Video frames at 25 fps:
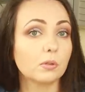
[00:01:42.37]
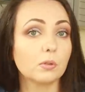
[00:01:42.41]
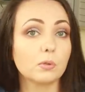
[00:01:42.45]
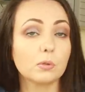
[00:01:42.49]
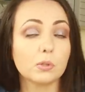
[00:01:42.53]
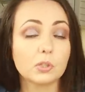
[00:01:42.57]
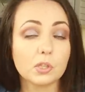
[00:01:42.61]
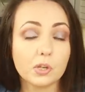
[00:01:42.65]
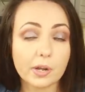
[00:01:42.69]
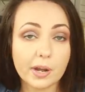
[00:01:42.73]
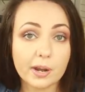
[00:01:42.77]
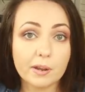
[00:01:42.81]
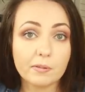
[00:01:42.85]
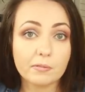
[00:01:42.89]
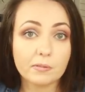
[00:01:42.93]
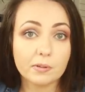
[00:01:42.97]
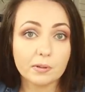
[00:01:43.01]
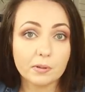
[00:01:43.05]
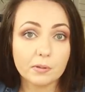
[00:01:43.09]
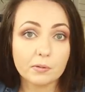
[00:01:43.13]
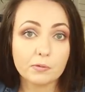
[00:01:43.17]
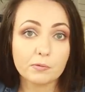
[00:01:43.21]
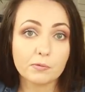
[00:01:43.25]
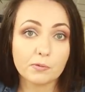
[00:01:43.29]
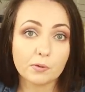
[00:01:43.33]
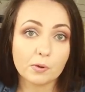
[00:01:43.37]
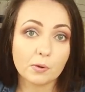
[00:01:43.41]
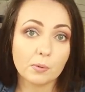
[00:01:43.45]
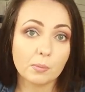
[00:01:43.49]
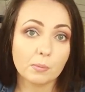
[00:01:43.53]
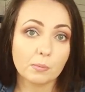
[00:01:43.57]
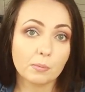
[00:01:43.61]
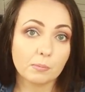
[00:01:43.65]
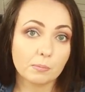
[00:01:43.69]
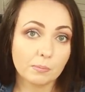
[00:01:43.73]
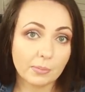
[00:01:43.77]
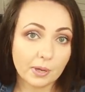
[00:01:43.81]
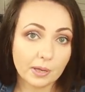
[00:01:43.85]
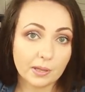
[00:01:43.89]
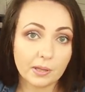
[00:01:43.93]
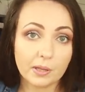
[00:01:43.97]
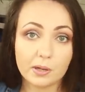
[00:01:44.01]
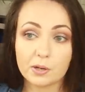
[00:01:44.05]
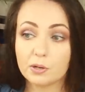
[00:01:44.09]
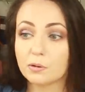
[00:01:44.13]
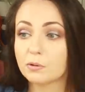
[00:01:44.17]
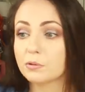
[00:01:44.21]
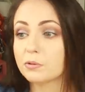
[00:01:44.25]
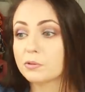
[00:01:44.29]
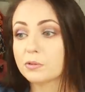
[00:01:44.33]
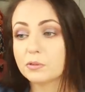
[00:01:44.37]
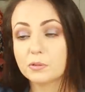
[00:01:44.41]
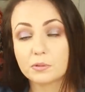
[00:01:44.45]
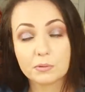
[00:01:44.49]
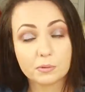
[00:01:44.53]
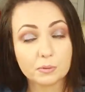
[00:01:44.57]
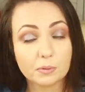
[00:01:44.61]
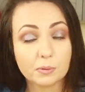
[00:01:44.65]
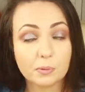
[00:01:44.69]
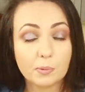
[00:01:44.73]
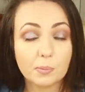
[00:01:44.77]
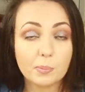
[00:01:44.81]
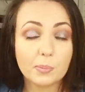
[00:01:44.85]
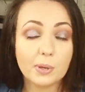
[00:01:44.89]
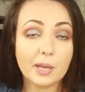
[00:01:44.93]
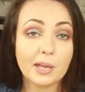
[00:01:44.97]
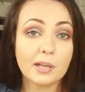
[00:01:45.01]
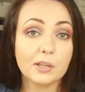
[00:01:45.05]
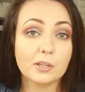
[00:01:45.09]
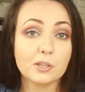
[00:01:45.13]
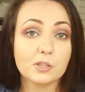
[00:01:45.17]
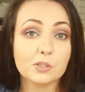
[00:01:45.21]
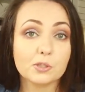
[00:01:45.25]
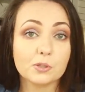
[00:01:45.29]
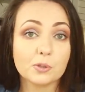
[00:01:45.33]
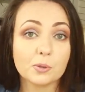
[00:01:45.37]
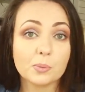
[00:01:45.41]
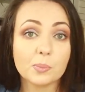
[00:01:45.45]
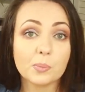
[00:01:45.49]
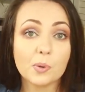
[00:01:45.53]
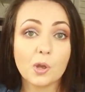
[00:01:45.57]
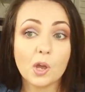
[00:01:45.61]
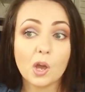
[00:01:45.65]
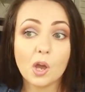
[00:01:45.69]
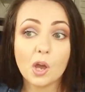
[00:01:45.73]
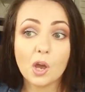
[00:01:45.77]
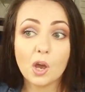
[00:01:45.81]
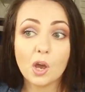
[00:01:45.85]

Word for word: to travel from Belarus to Belgium.